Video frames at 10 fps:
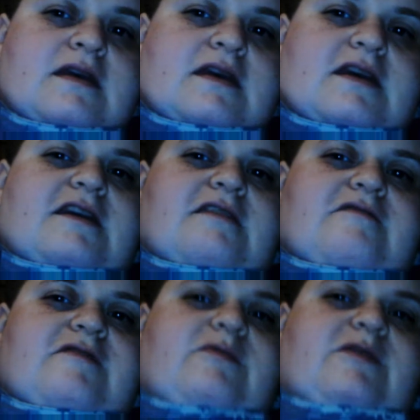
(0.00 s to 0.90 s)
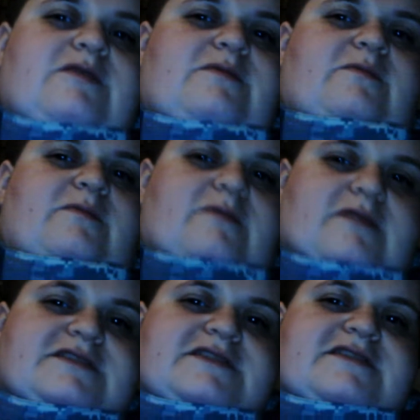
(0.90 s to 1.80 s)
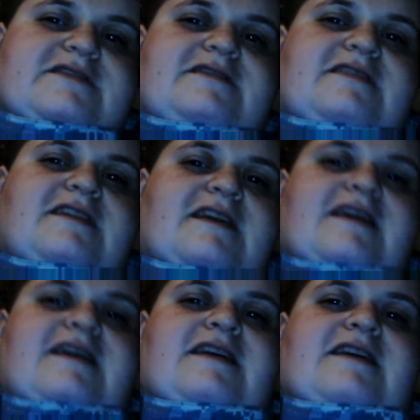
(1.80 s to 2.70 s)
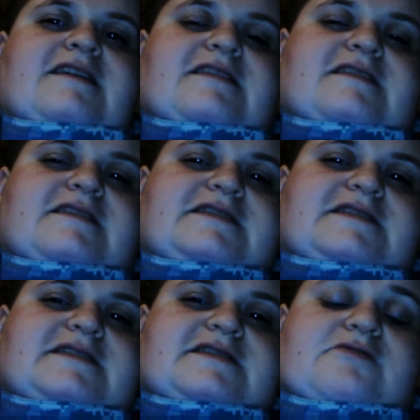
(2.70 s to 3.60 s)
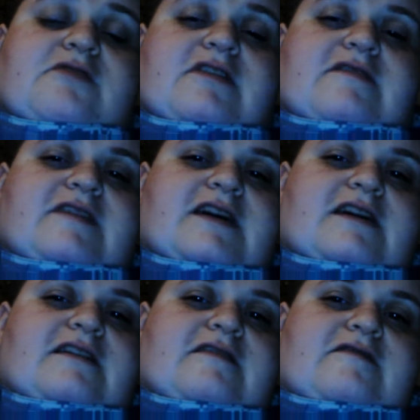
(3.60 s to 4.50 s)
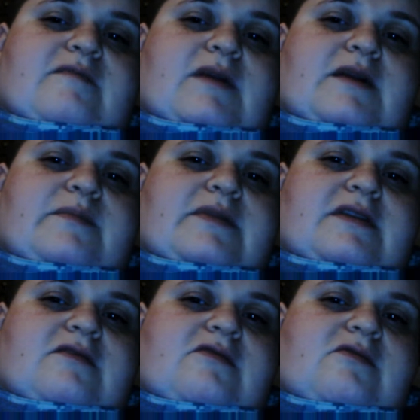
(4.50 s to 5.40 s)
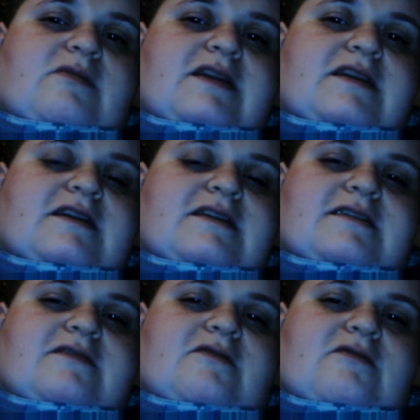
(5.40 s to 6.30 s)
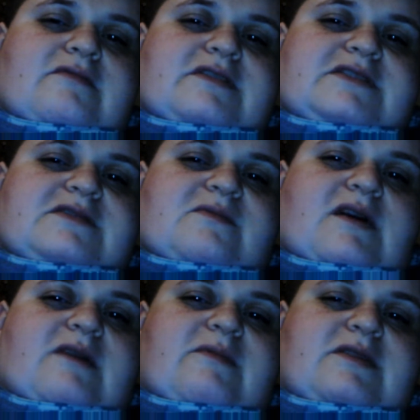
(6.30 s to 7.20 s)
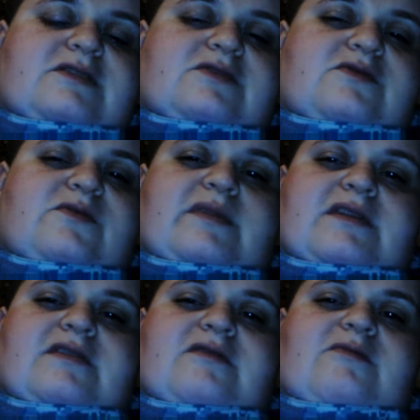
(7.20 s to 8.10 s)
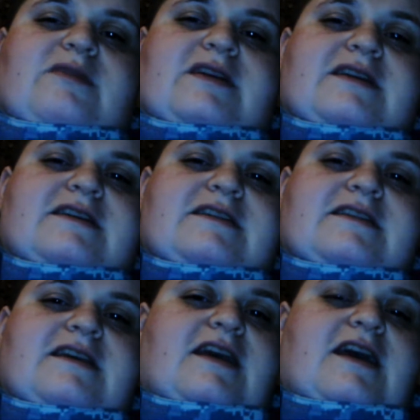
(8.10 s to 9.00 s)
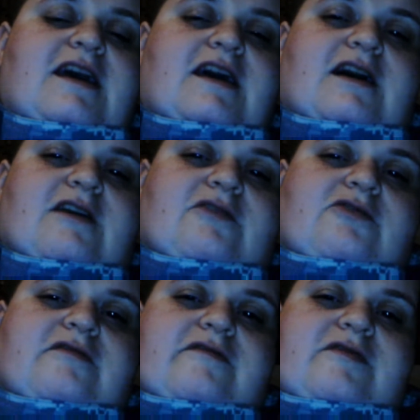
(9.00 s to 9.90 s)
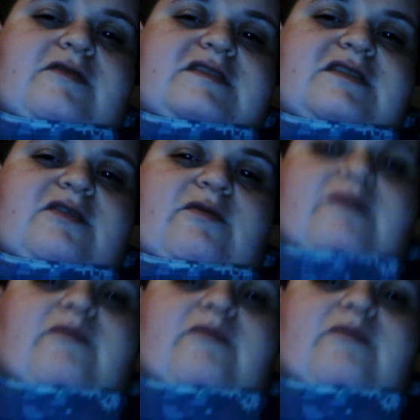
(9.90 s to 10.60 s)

Hey everyone, what's good? This is the grand finale of my political weekend and the whole reason why I wanted to do a political weekend. I don't know if you could tell what I'm